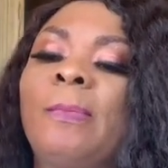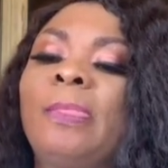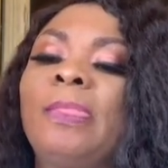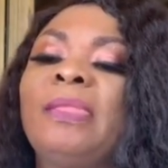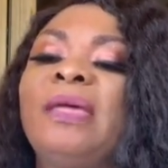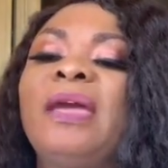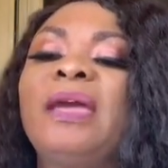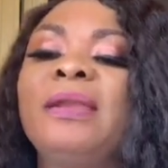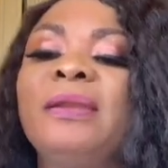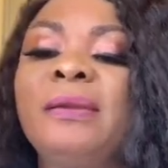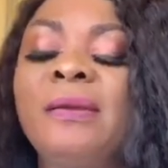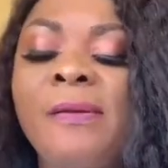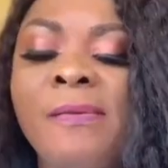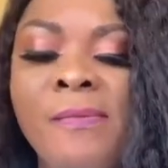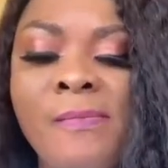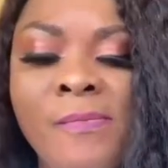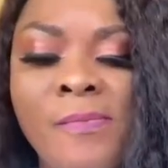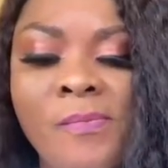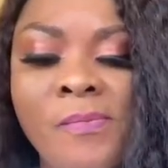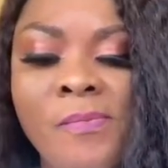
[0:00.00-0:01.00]
Then
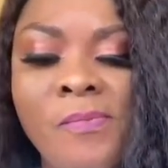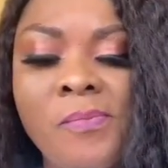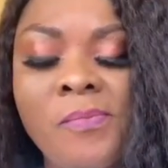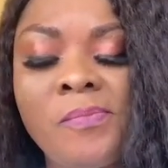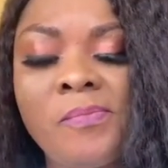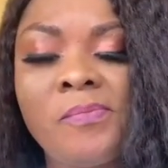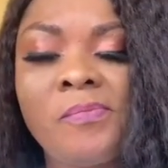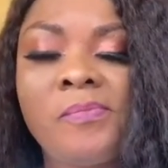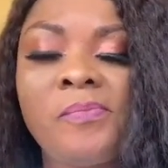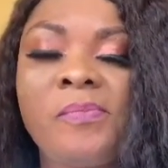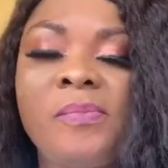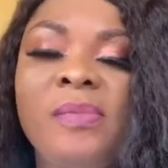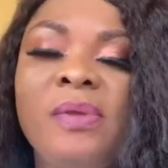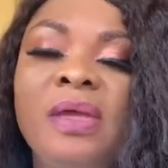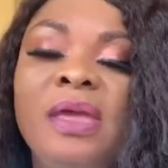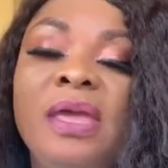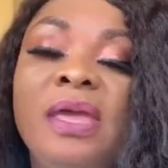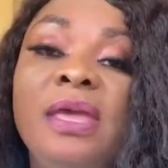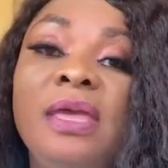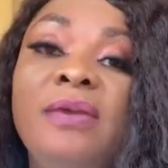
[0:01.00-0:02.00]

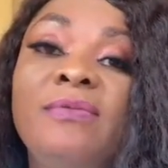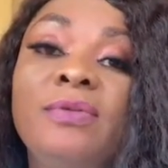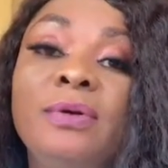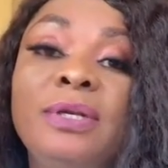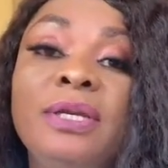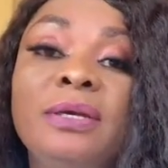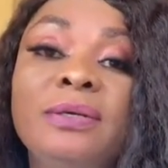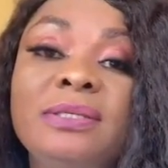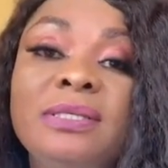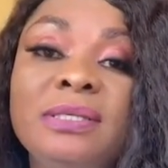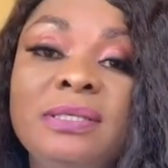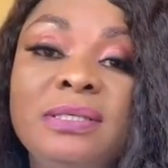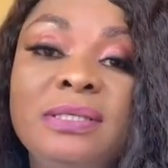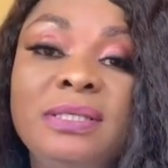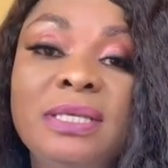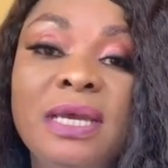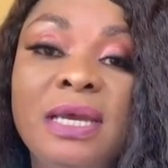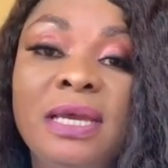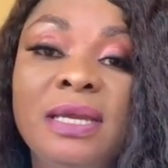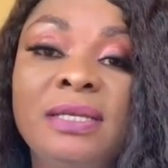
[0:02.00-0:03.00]
Yvonne Nelson
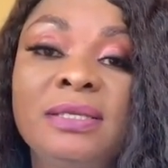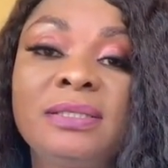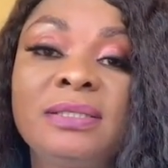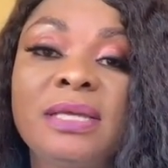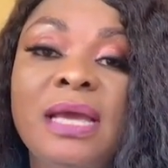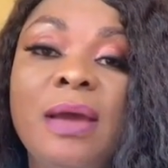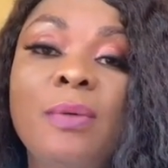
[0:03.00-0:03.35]
said,